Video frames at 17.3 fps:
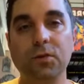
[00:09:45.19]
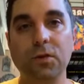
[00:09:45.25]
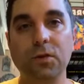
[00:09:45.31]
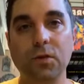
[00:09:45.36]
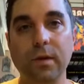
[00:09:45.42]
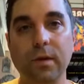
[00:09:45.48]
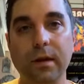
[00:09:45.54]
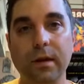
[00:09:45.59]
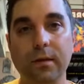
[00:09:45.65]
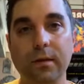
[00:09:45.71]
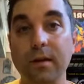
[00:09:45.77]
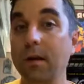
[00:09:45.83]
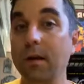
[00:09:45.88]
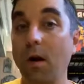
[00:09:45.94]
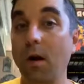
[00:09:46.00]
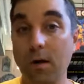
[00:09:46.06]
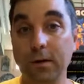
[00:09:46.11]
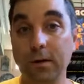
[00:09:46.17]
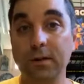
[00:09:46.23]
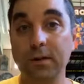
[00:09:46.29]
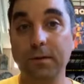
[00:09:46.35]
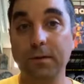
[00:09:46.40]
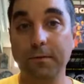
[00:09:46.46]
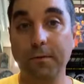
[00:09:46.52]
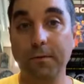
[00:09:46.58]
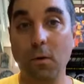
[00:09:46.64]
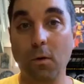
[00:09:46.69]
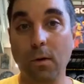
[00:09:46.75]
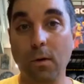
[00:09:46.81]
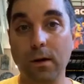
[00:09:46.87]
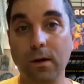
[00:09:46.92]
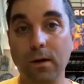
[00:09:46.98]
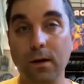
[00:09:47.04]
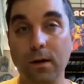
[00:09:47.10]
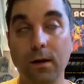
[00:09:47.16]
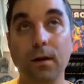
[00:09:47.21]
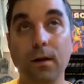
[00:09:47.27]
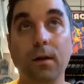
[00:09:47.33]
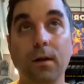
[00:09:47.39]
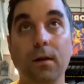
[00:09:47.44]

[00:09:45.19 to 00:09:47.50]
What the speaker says: doing the art for